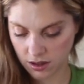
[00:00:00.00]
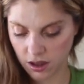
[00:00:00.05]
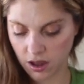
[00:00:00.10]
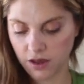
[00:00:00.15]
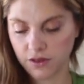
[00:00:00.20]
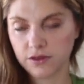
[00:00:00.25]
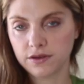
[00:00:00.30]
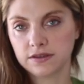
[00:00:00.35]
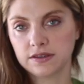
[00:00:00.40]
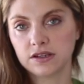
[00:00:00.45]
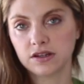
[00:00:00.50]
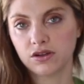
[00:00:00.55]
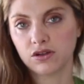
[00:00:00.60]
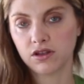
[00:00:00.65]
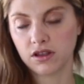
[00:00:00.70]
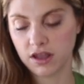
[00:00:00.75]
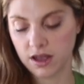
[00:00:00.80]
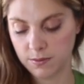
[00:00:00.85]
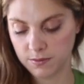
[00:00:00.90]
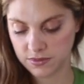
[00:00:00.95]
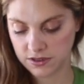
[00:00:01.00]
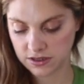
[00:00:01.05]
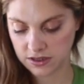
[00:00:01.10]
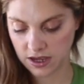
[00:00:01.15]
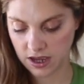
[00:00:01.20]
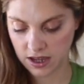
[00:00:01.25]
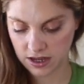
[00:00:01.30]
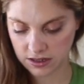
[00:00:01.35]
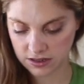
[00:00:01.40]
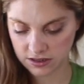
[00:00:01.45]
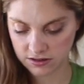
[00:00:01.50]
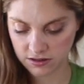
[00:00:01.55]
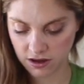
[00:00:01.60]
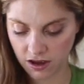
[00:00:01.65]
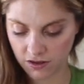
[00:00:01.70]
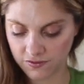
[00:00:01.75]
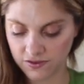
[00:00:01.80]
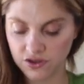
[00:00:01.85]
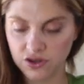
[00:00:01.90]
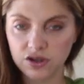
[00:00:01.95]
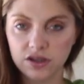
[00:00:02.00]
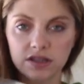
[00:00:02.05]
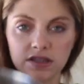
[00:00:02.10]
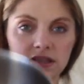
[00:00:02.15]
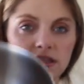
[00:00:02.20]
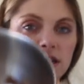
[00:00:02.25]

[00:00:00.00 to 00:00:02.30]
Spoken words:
all those little clumps get dissolved. And you can